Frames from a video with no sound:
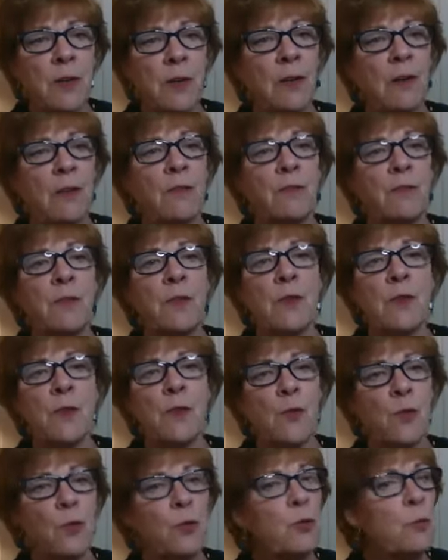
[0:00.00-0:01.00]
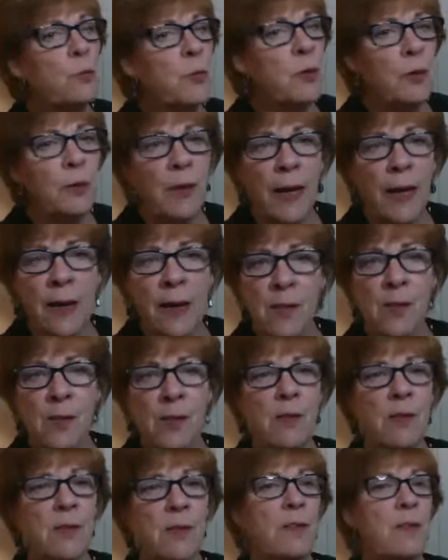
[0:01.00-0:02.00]
of the Zoom
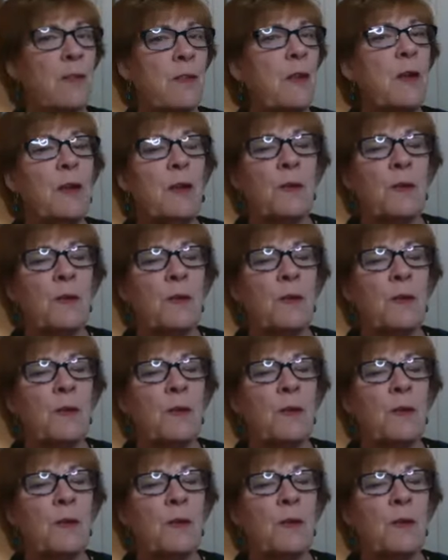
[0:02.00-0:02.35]
classes,